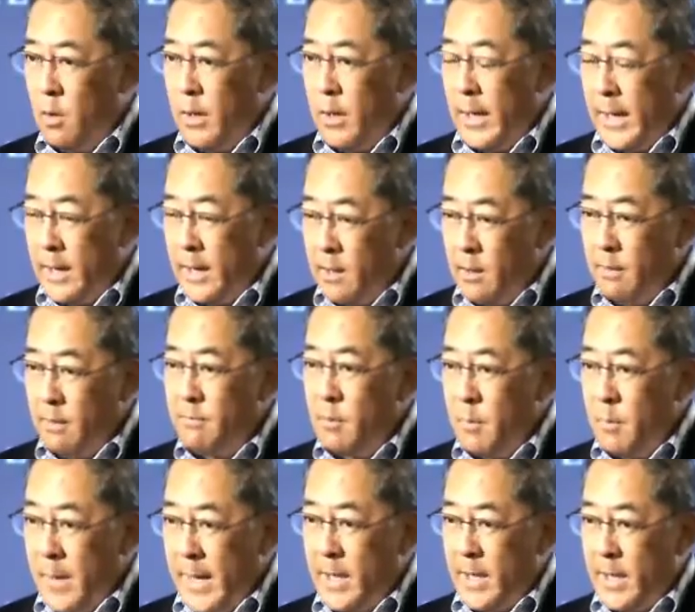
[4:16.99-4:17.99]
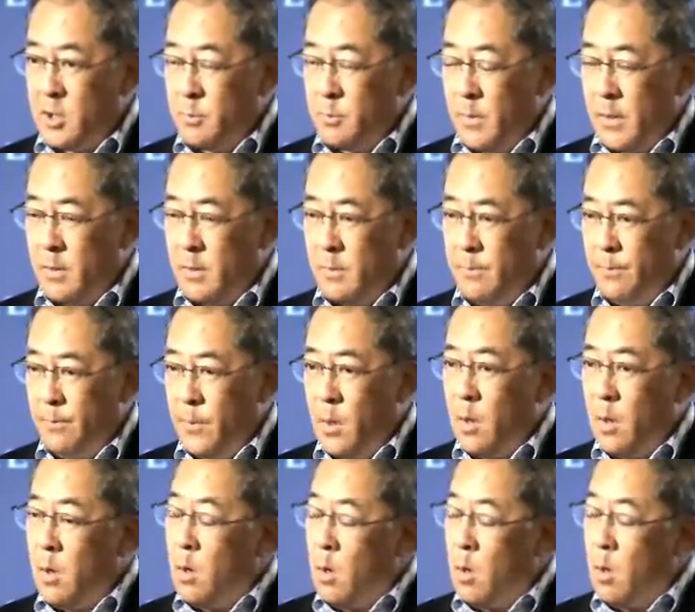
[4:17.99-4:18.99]
and of the management,
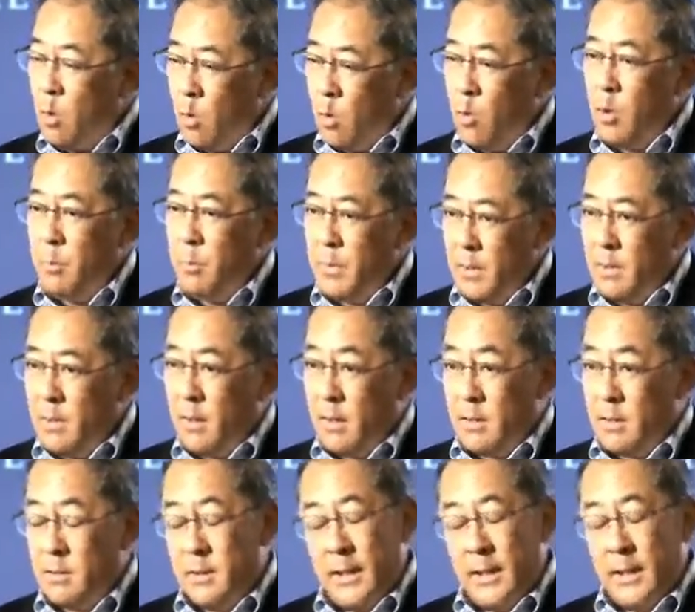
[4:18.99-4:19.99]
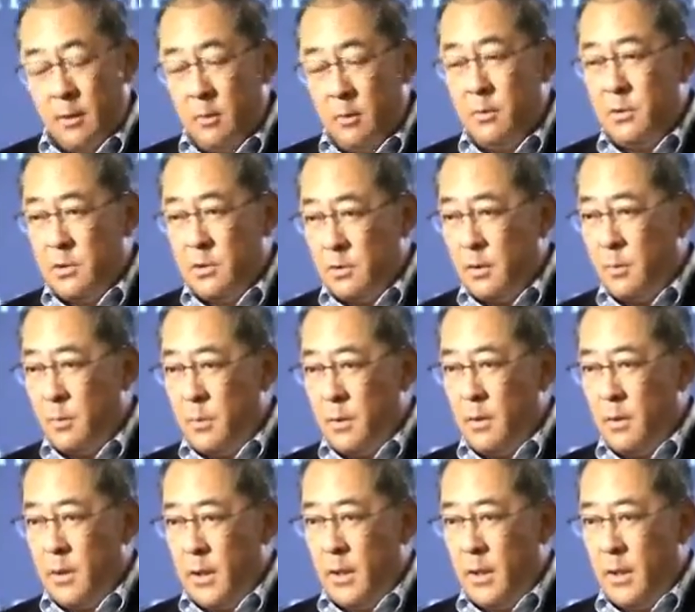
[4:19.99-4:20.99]
or because they lose their
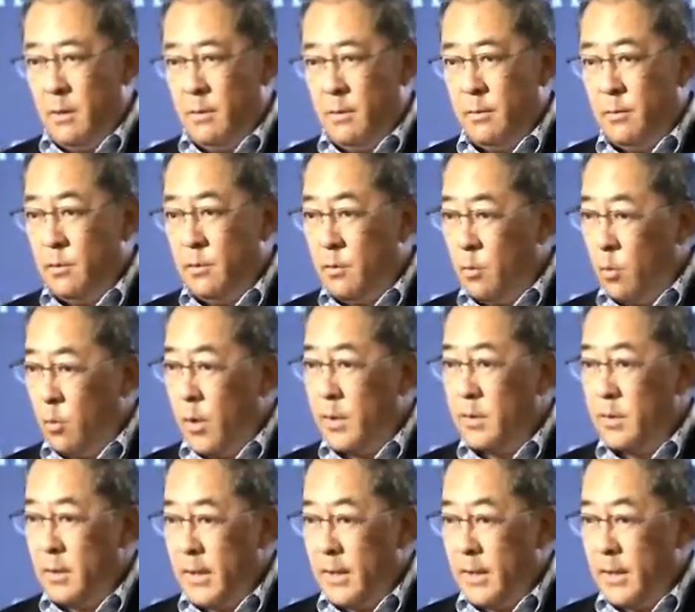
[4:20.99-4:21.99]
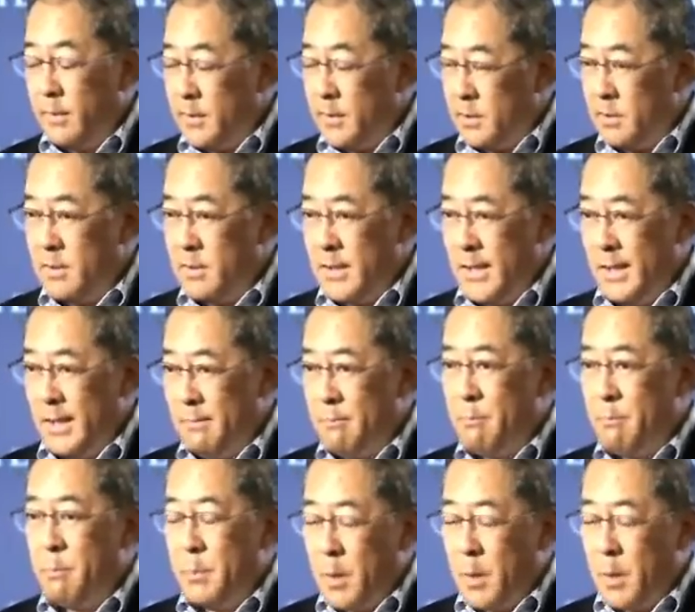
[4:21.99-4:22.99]
ability to work together as a team.
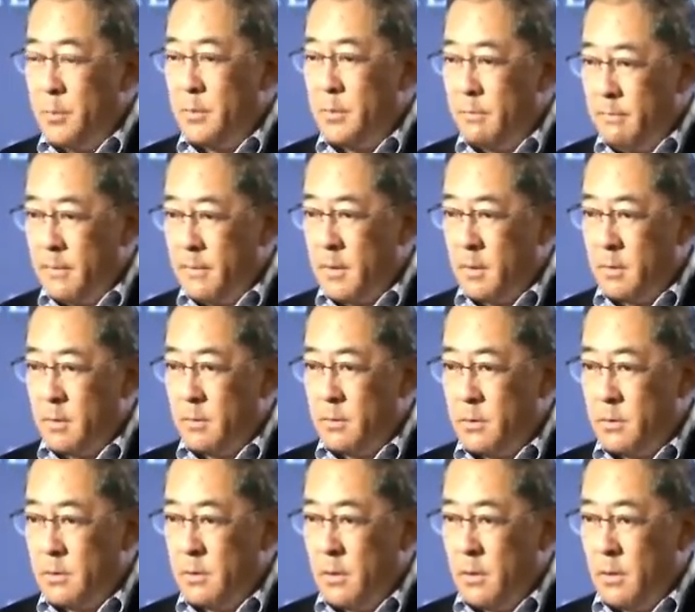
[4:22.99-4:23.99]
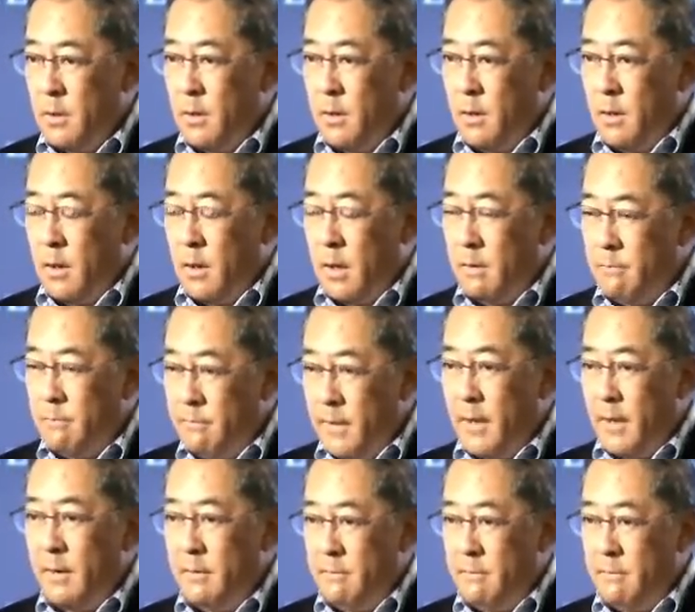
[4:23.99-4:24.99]
Both of those are
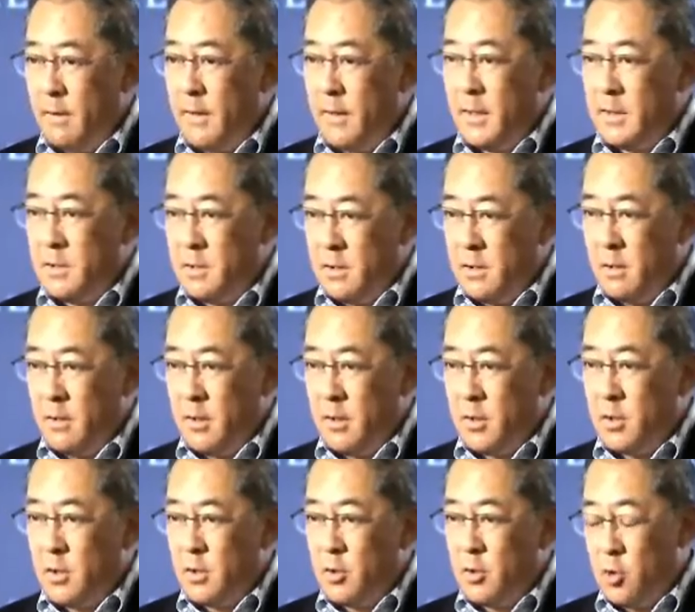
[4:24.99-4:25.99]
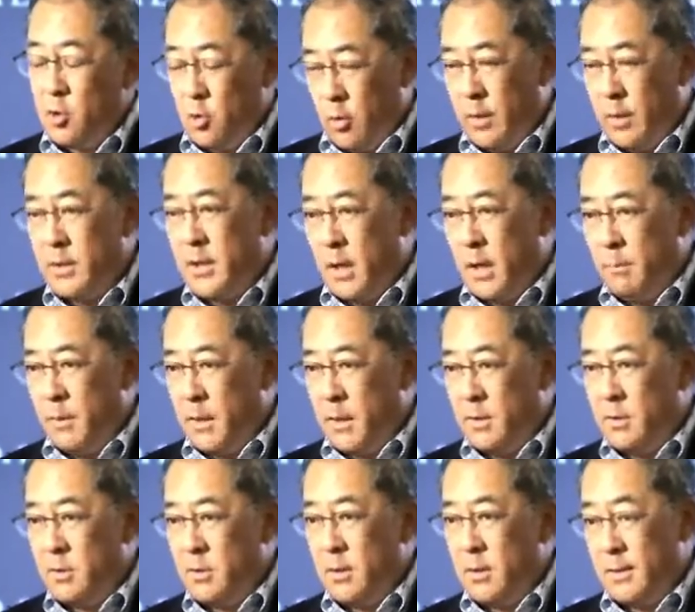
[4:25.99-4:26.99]
very, very serious
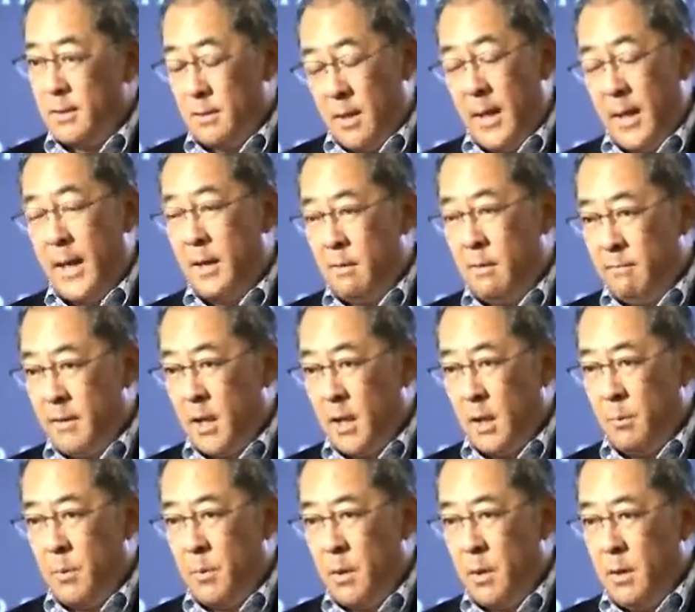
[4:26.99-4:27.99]
shortcomings that can develop.